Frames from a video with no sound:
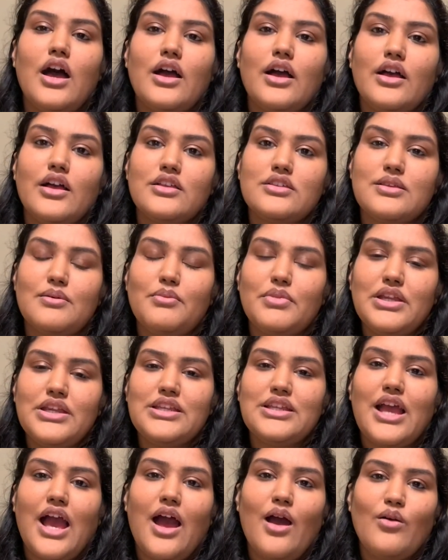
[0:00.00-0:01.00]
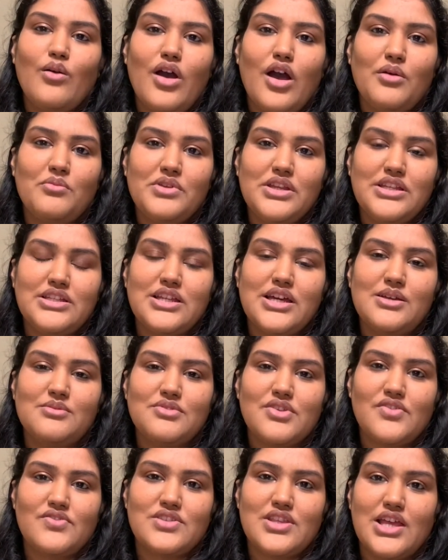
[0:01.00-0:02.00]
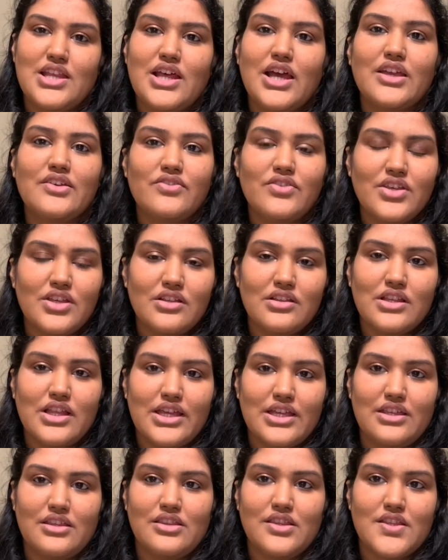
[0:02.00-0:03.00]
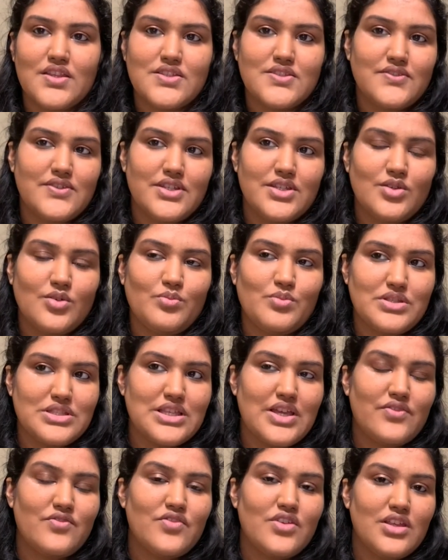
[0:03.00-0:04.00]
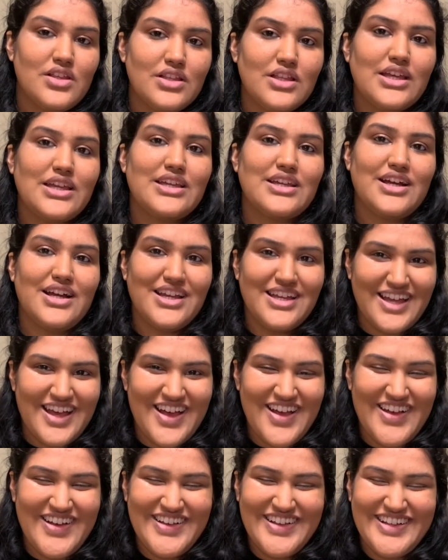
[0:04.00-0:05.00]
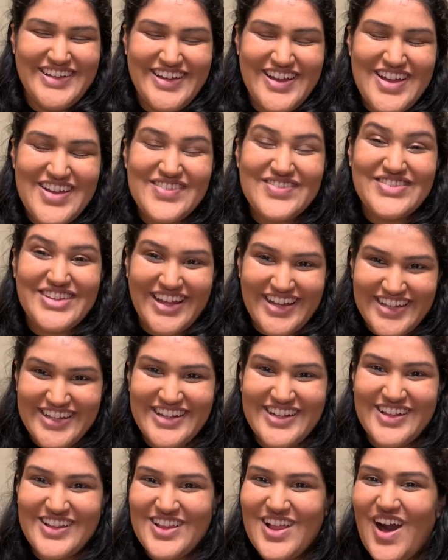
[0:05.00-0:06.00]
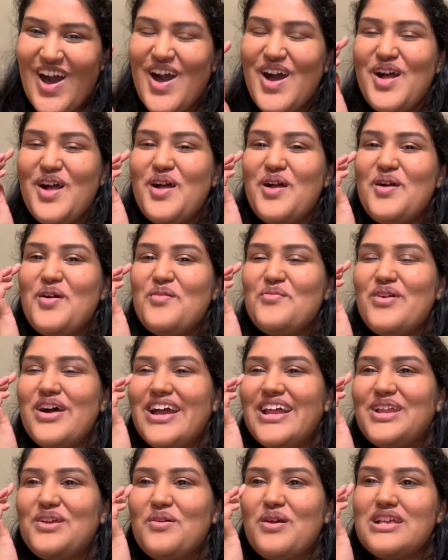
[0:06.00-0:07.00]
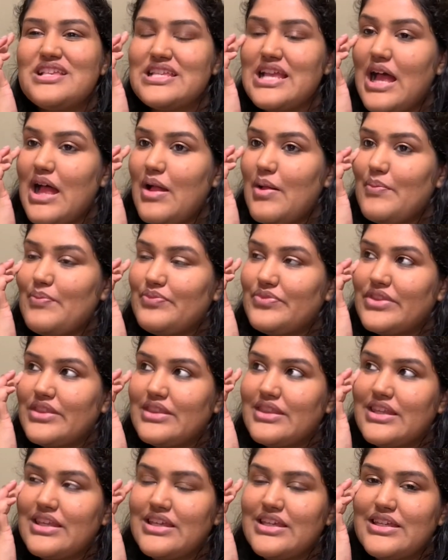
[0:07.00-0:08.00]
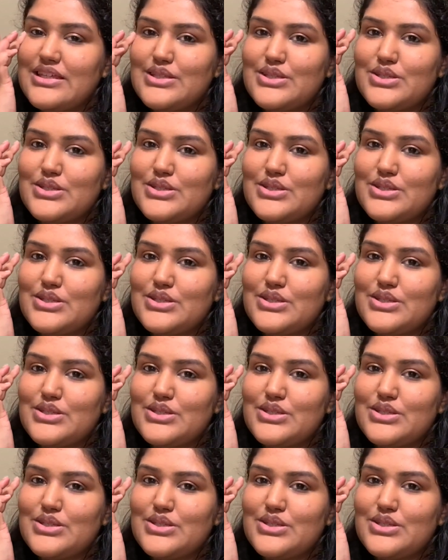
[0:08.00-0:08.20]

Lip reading: Somebody count how many times I've said I feel like in this video, because I feel like I have. I've done it a lot. But anyways, the